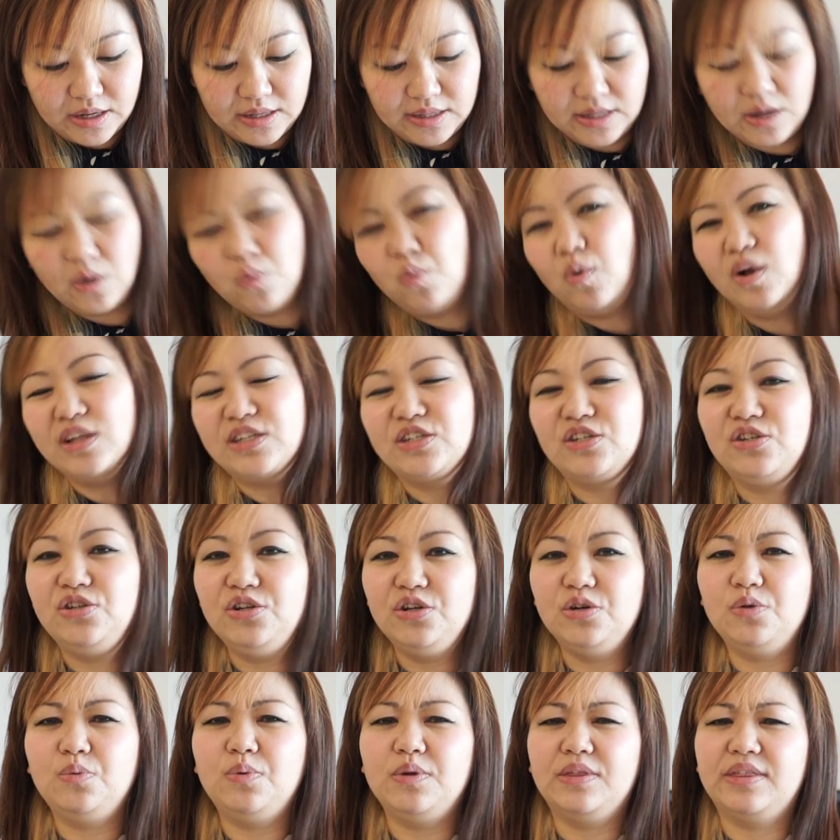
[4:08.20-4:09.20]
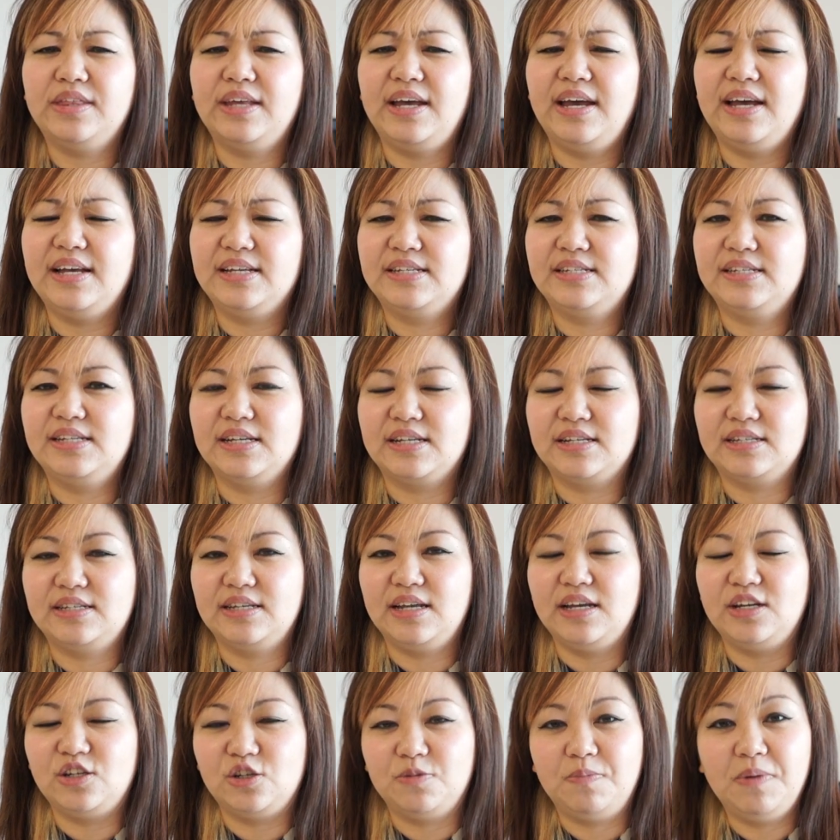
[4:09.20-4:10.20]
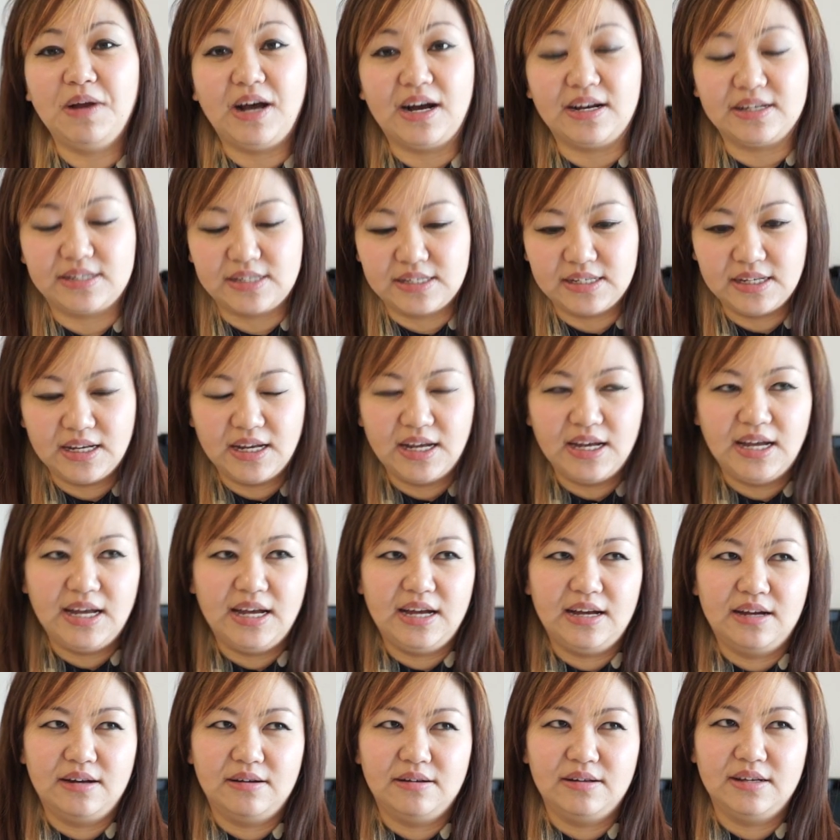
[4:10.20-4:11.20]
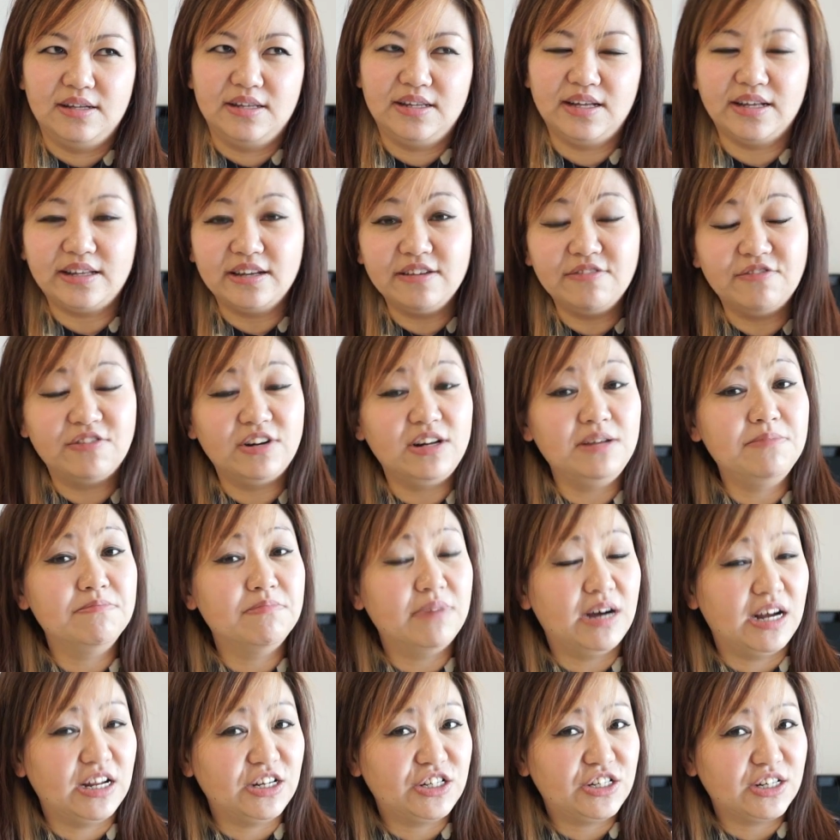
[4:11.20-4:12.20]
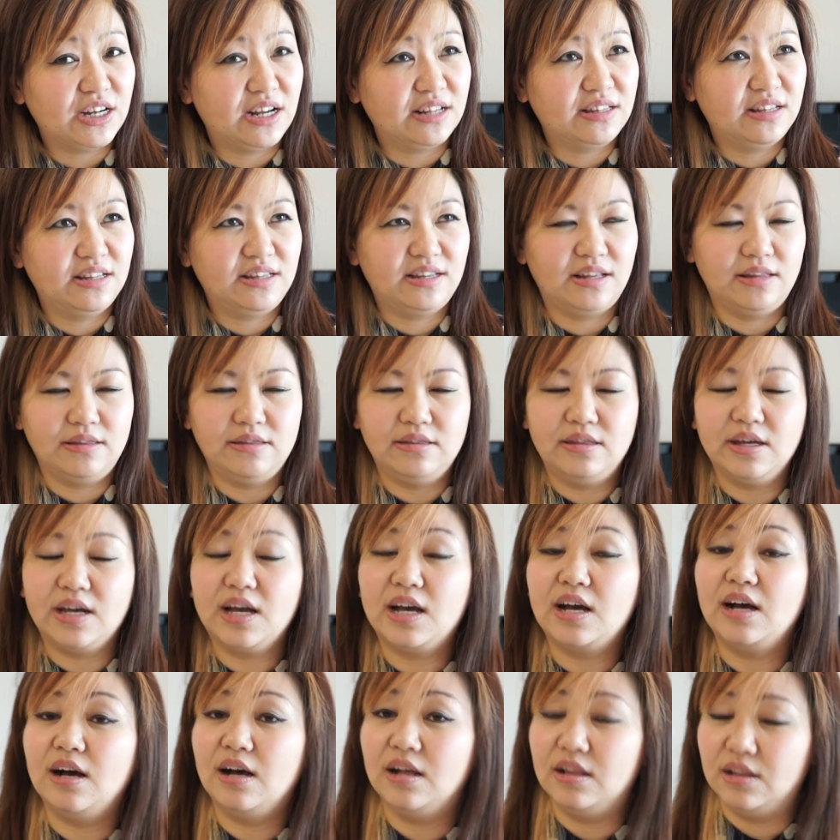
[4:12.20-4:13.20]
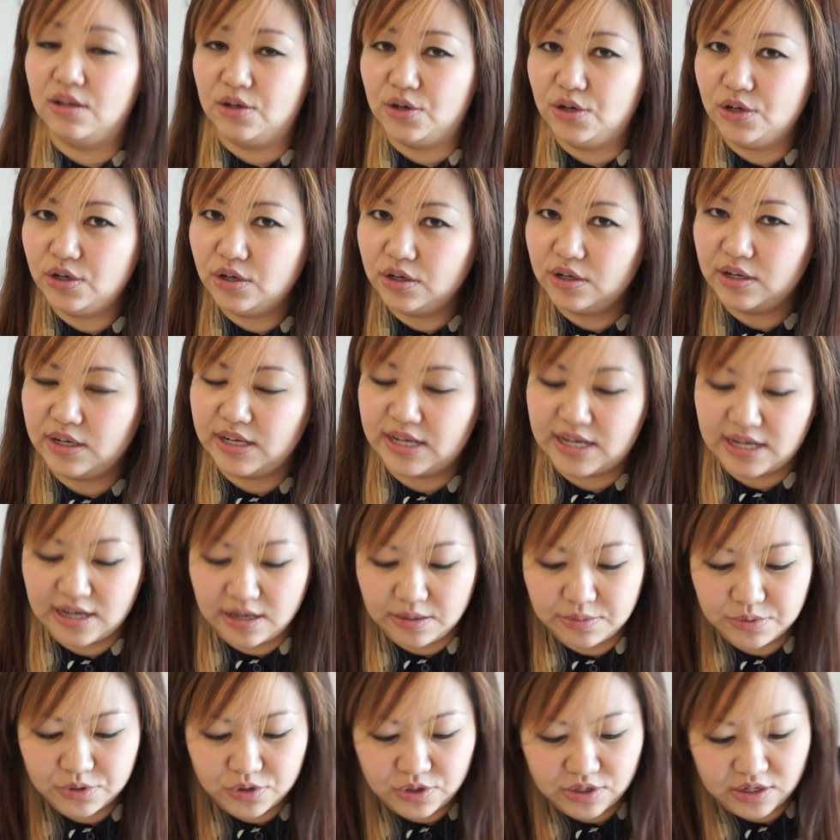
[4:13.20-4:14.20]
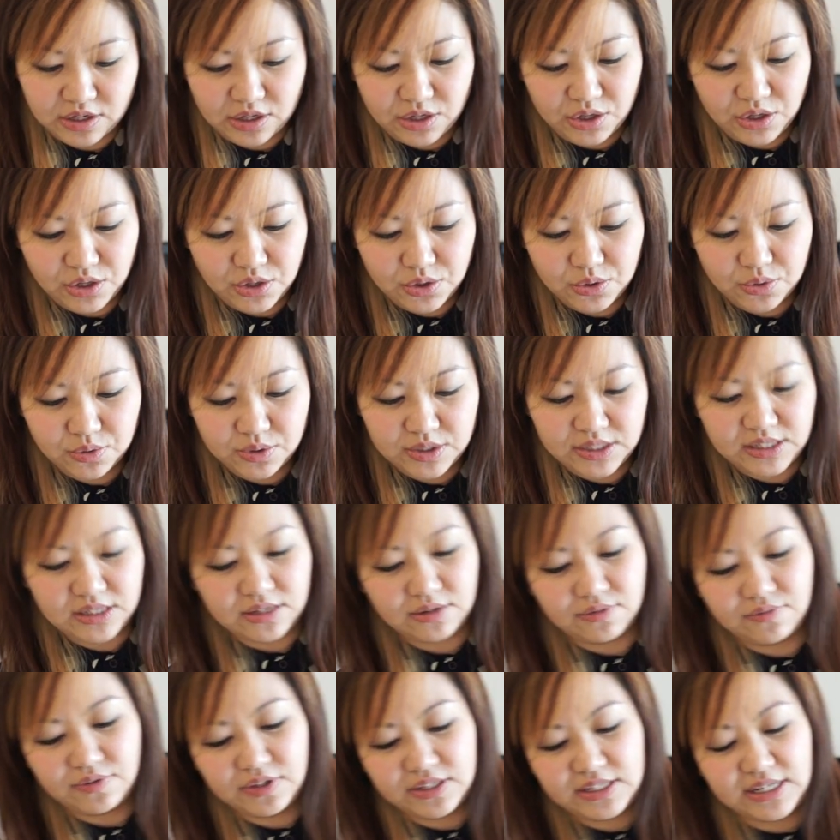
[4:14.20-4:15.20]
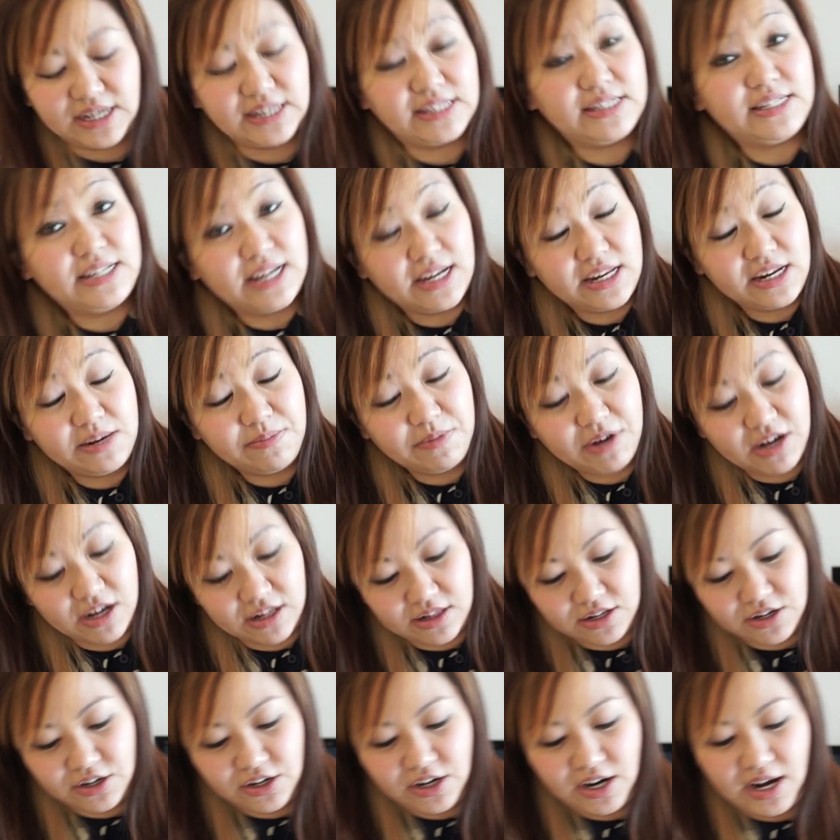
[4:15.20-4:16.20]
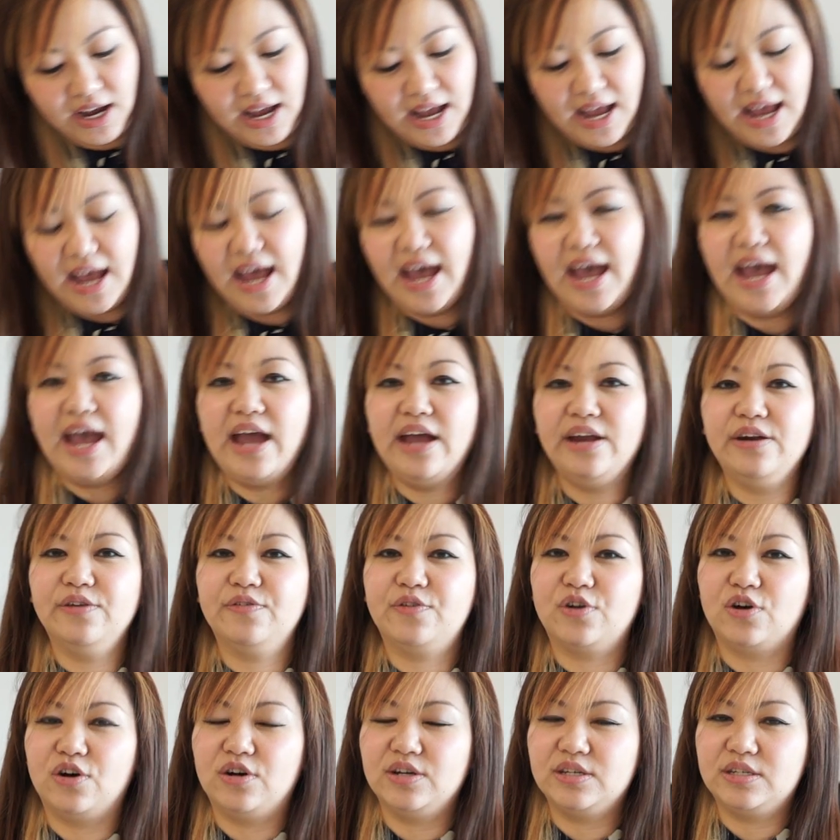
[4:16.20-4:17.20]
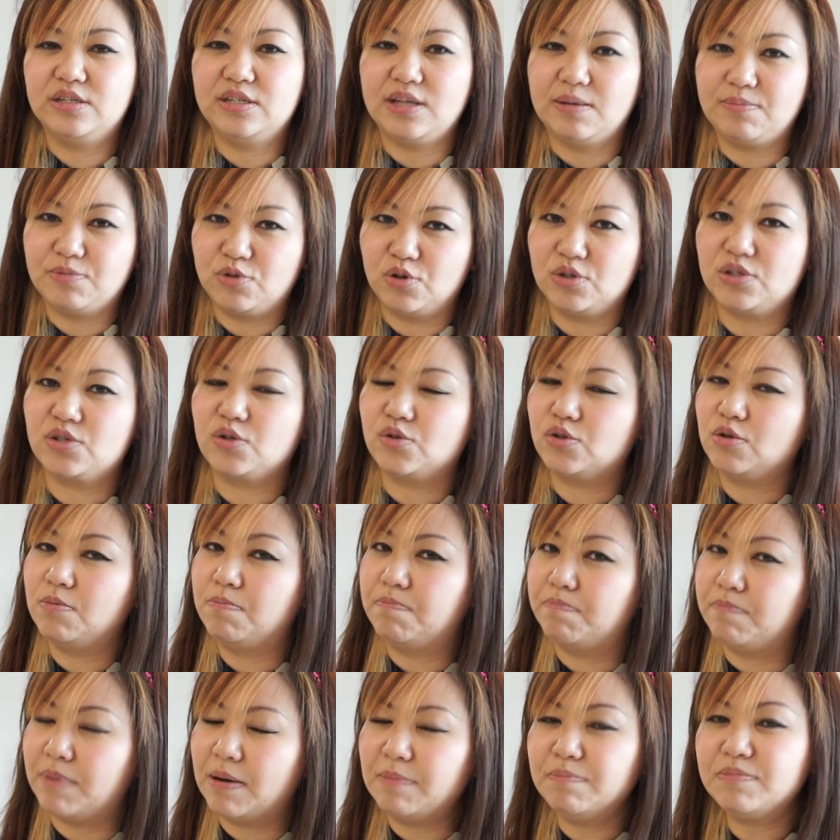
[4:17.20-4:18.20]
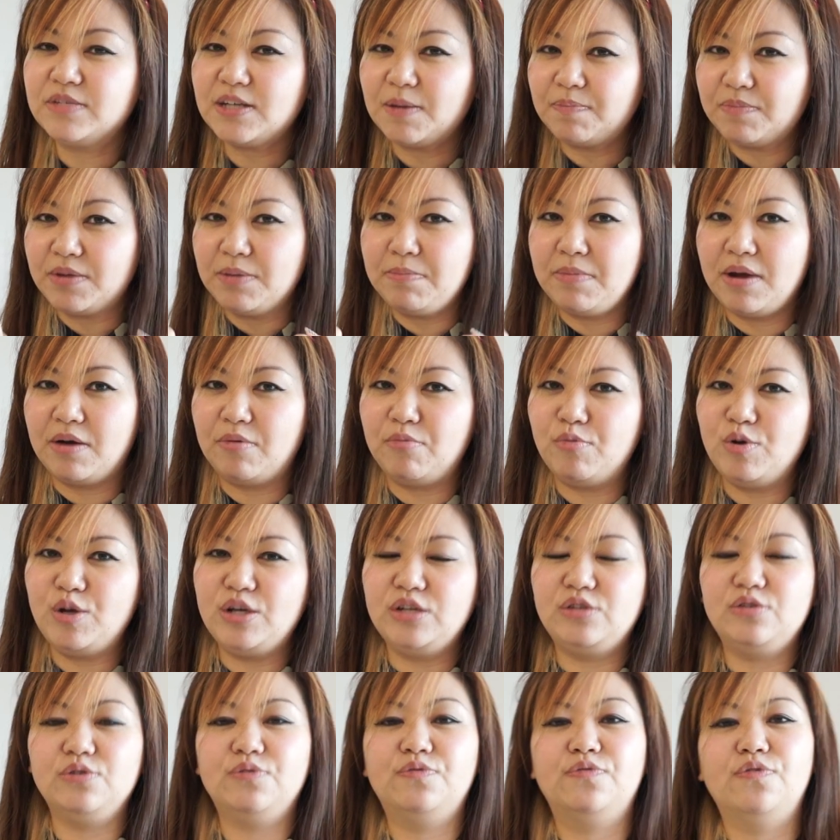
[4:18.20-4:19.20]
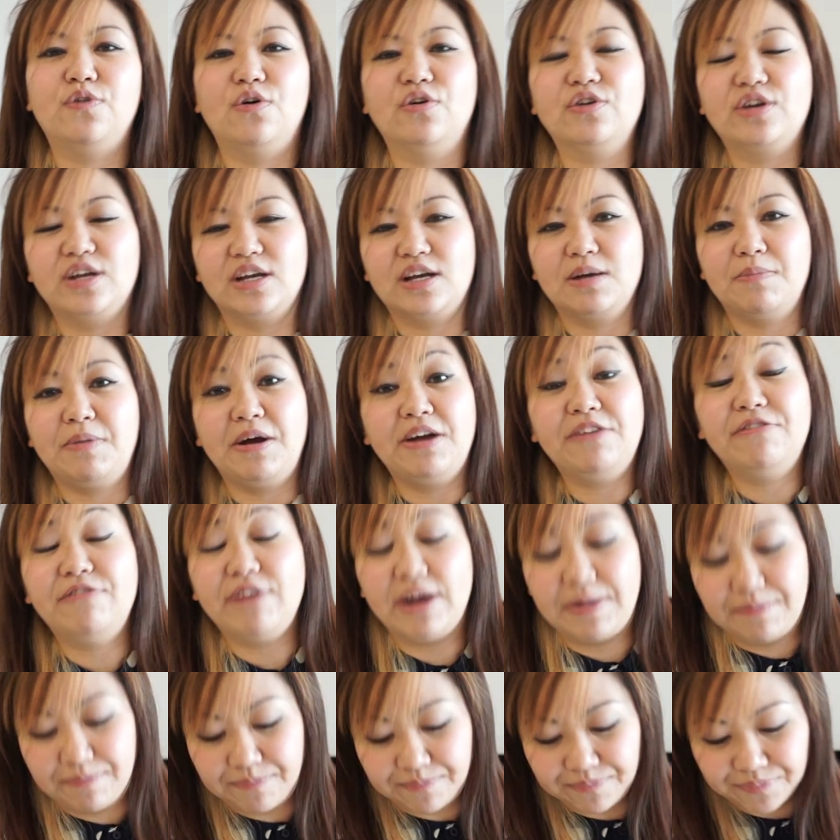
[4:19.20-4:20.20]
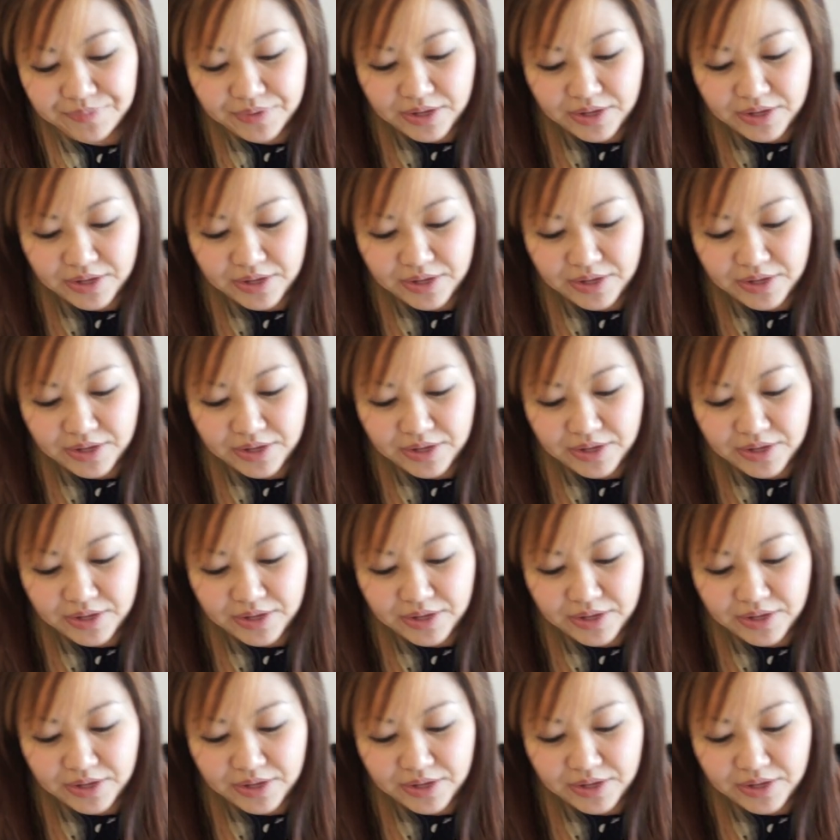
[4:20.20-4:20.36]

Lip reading: Now, what's new with the S6 Edge Plus? Nothing really much other than the color. It comes with a new silver titanium color, and of course, Samsung has also bumped up the memory to 4GB RAM,